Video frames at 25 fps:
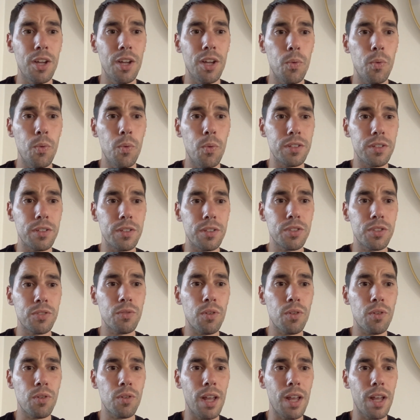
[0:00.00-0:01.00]
We're gonna
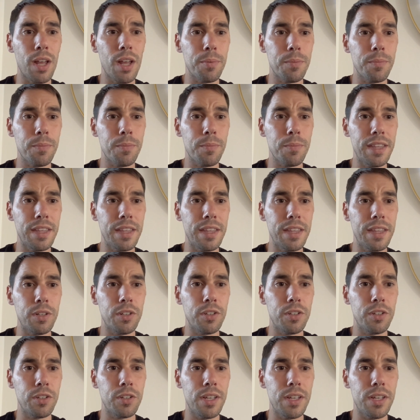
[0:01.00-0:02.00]
scroll up and then we're gonna
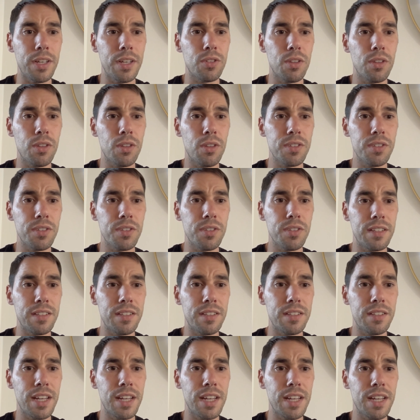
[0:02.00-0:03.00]
go into those settings
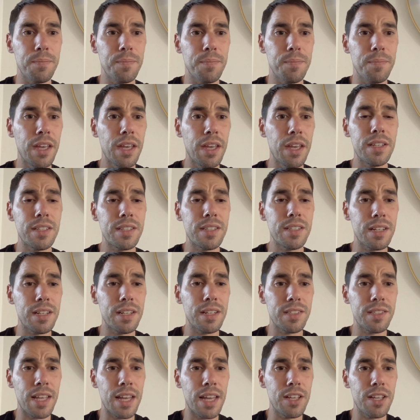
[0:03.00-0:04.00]
again. Center
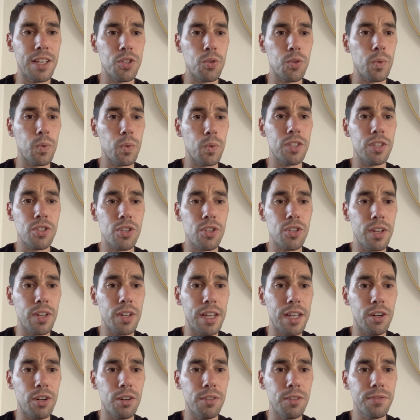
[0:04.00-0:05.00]
stage, we can turn
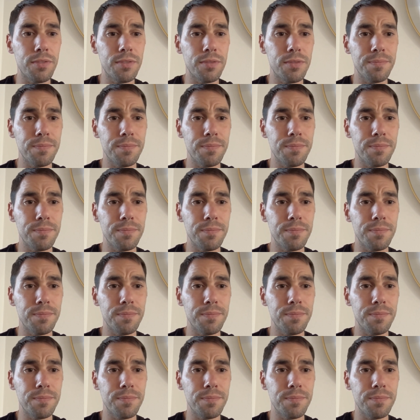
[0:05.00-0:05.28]
that off.